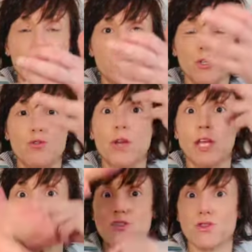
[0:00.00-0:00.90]
you
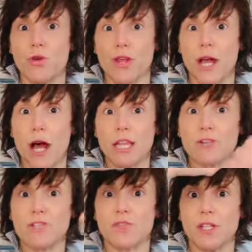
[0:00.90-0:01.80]
can control the
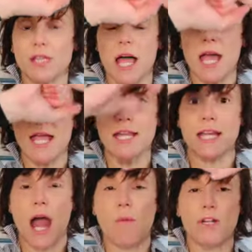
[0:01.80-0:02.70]
colors of the light
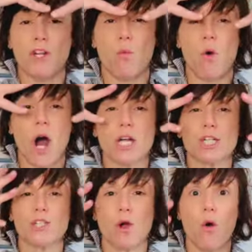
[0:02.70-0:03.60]
and how much it
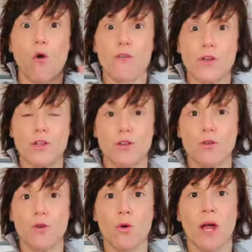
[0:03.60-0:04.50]
washes over
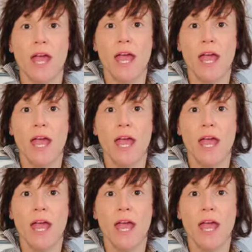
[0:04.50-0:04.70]
you,